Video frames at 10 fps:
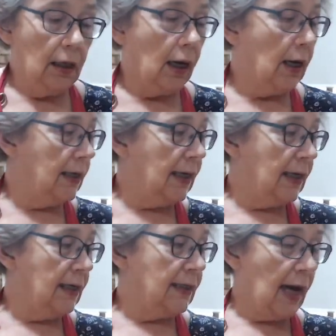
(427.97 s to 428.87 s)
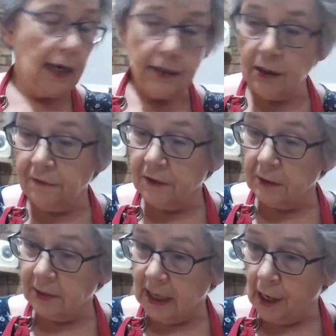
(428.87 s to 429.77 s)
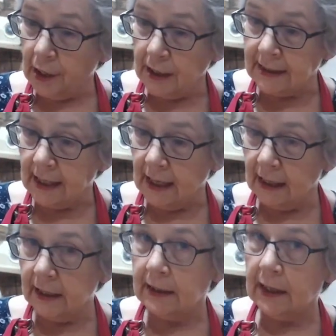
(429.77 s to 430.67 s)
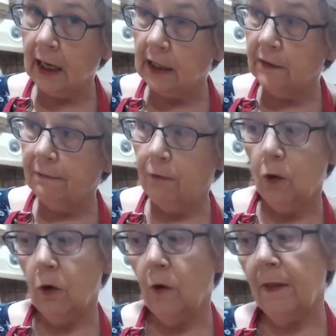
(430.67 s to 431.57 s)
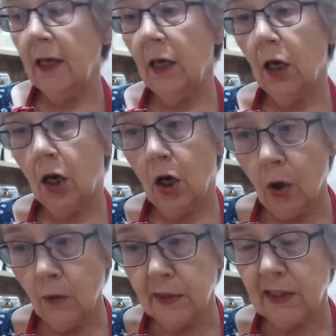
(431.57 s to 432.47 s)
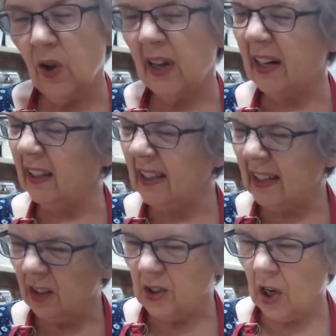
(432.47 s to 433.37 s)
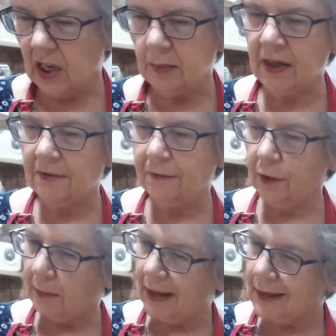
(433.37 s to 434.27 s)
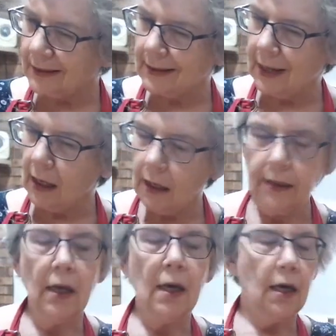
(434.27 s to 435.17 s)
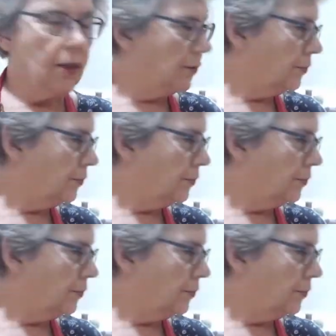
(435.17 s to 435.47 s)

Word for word: I need onion for the potato salad and for the coleslaw and a little tiny bit for the pasta salad. The